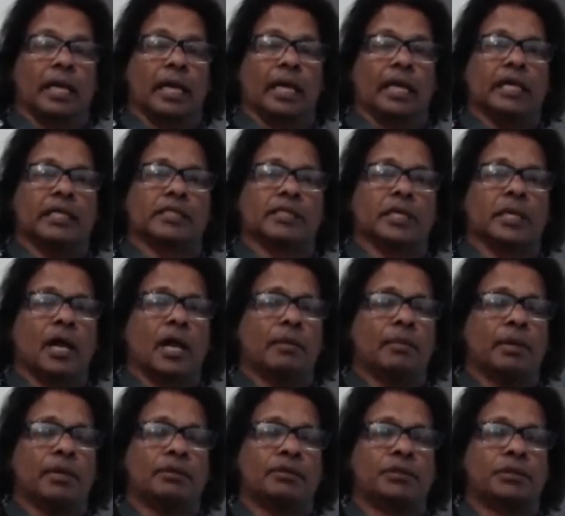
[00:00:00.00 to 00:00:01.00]
is to not
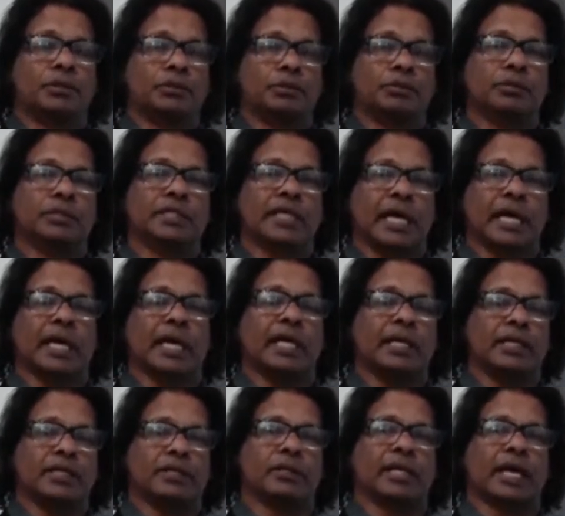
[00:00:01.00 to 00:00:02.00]
be too
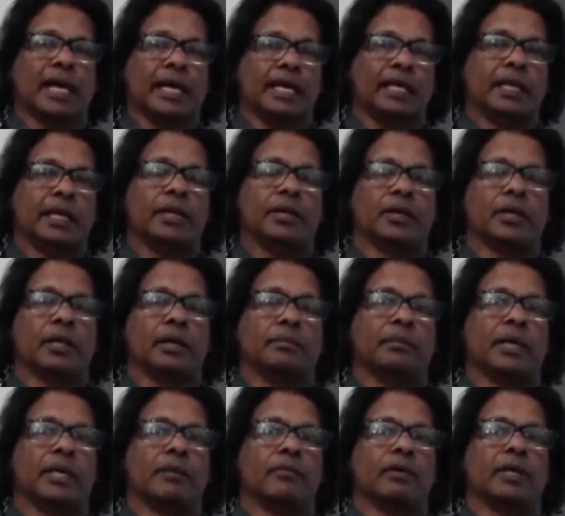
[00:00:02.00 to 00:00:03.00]
tied to the idea you come
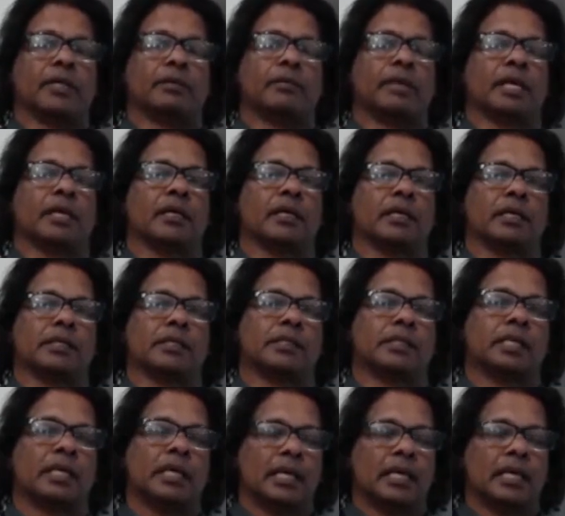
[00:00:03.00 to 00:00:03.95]
in with because